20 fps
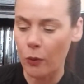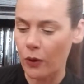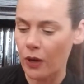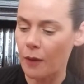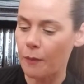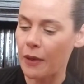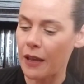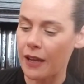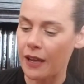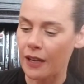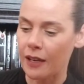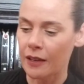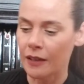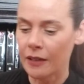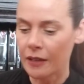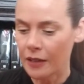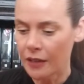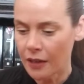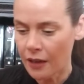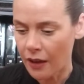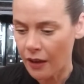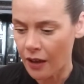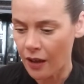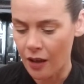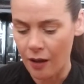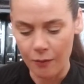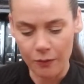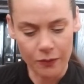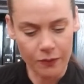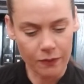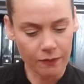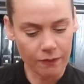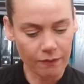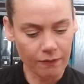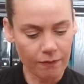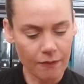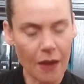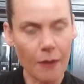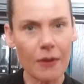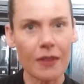what I paid.
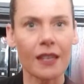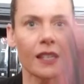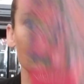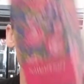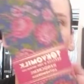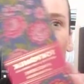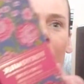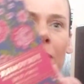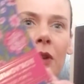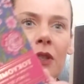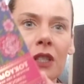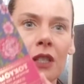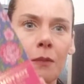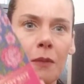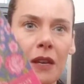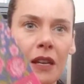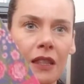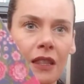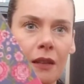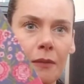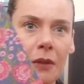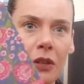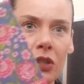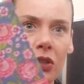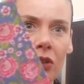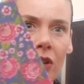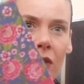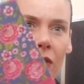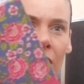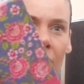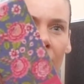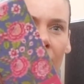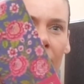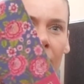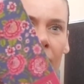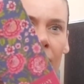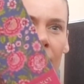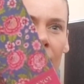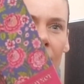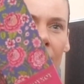Maybe this was supposed to be in the mystery
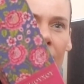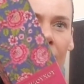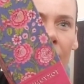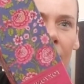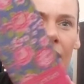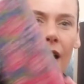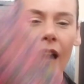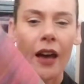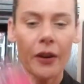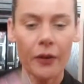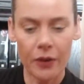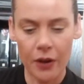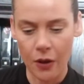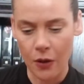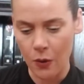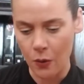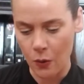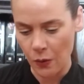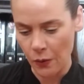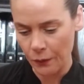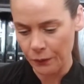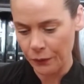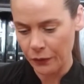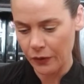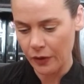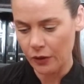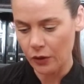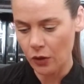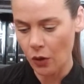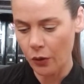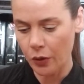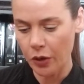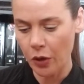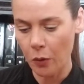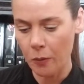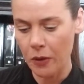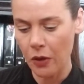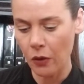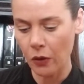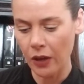thing. I don't know. Tokyo
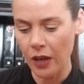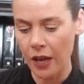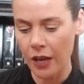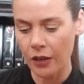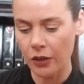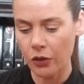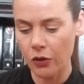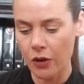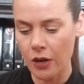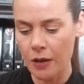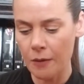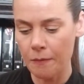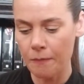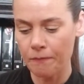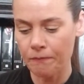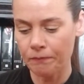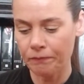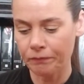Milk Hand Cream.